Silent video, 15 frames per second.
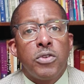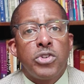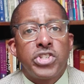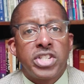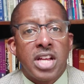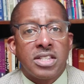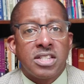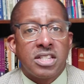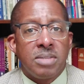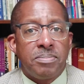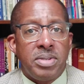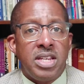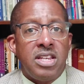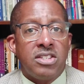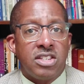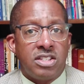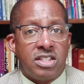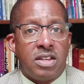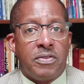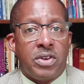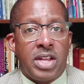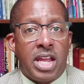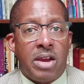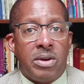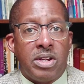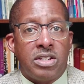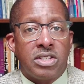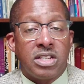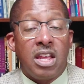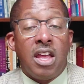for justice and peace in different
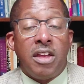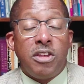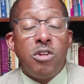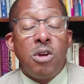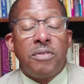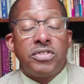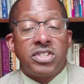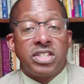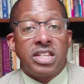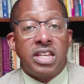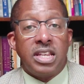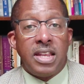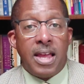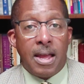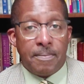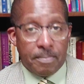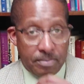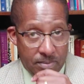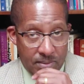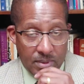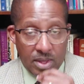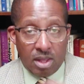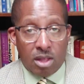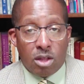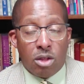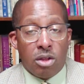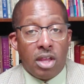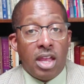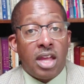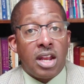areas. You have seen that
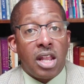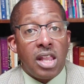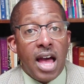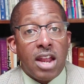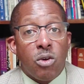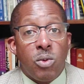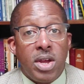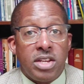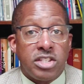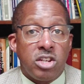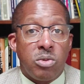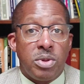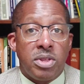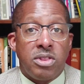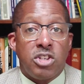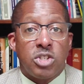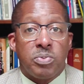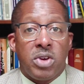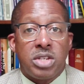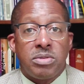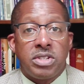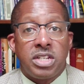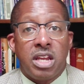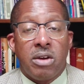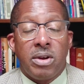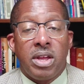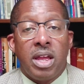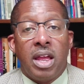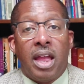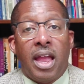in a lot of ways here within this
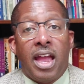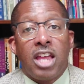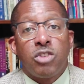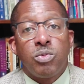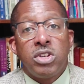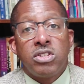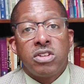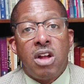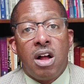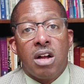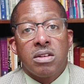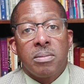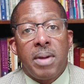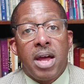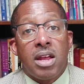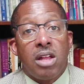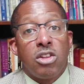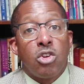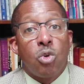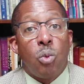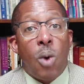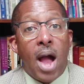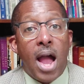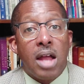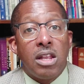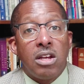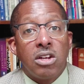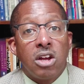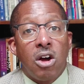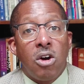presbytery. As we talked about a little while
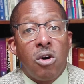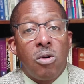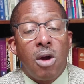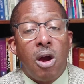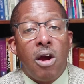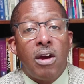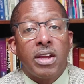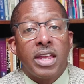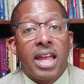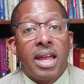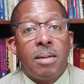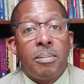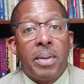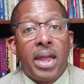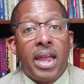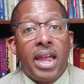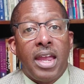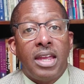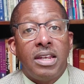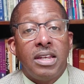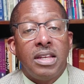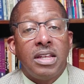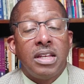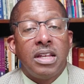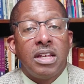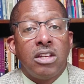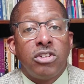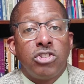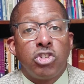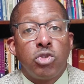ago, our campaign
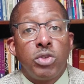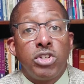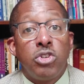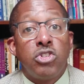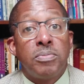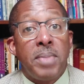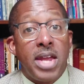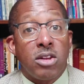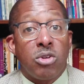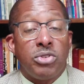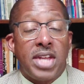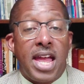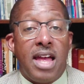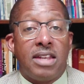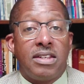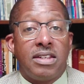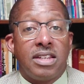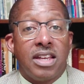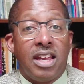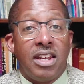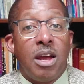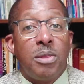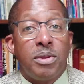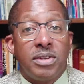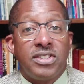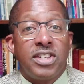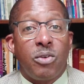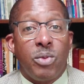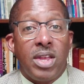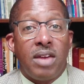to reduce medical debt and other things
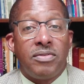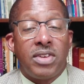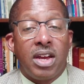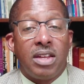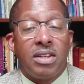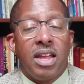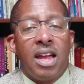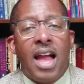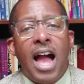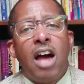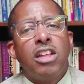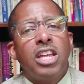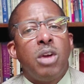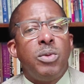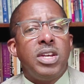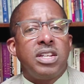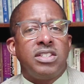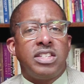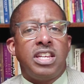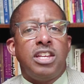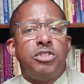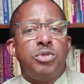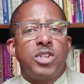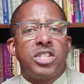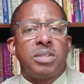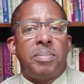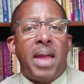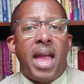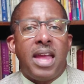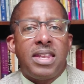that we have done. How can we continue to
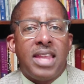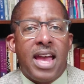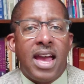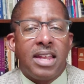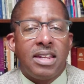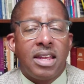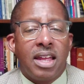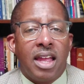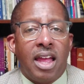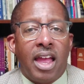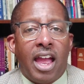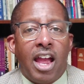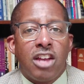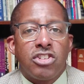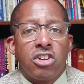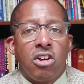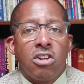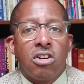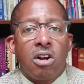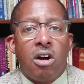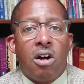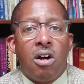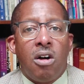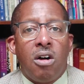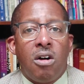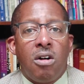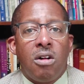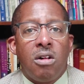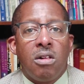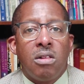expand that as our
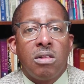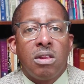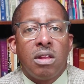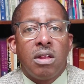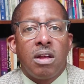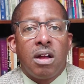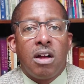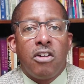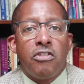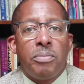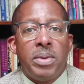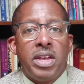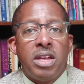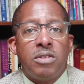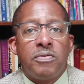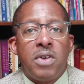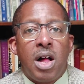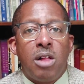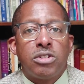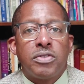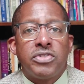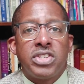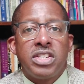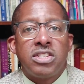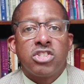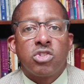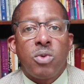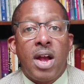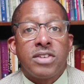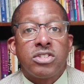call of being followers of Jesus
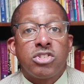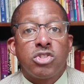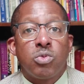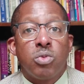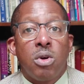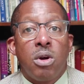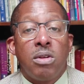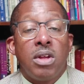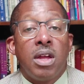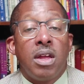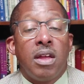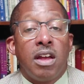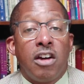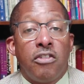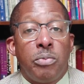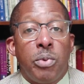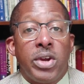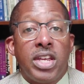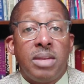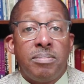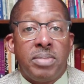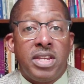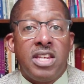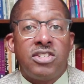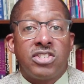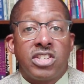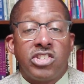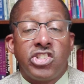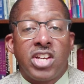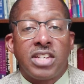Christ into the world of bringing peace
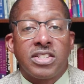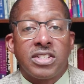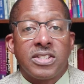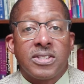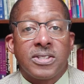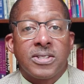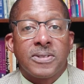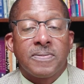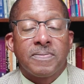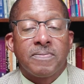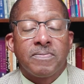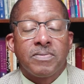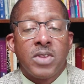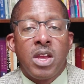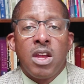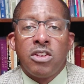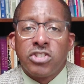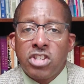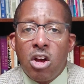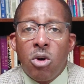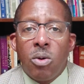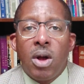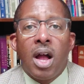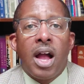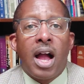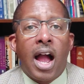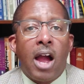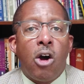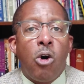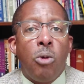and justice? So
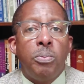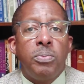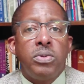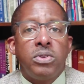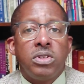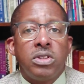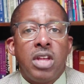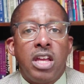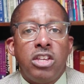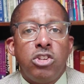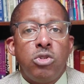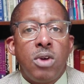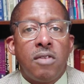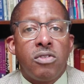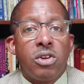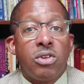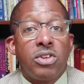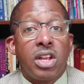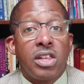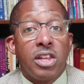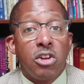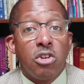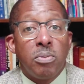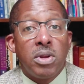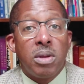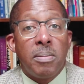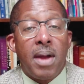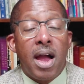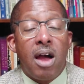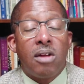I hope that you have learned a little bit
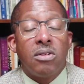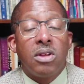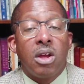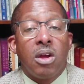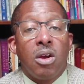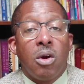about